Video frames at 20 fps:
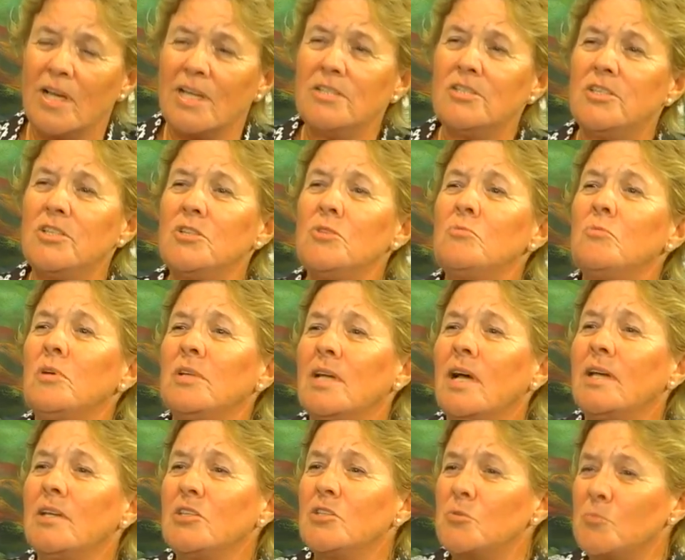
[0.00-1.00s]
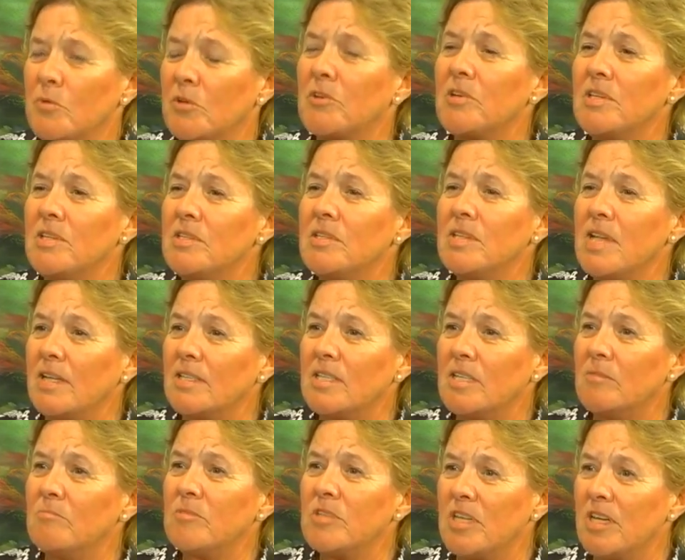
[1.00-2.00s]
do when I experience that
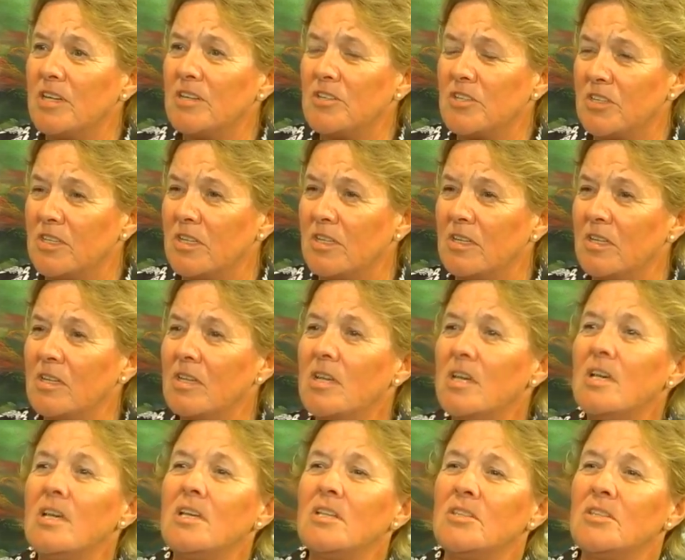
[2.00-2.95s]
temptation?